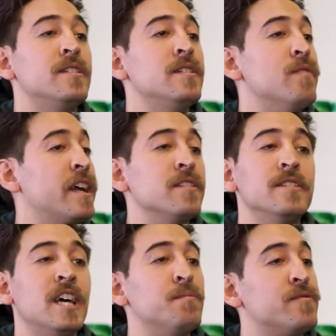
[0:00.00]
regular
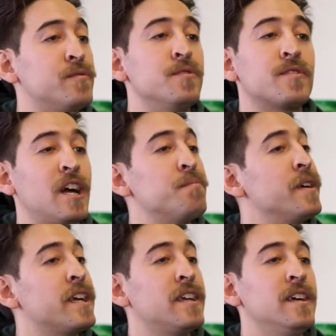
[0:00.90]
type of food scrap,
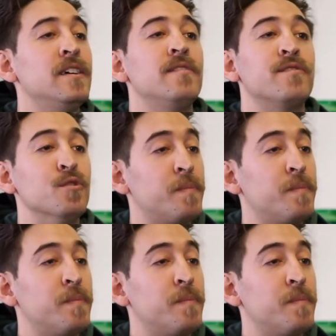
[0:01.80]
like fruit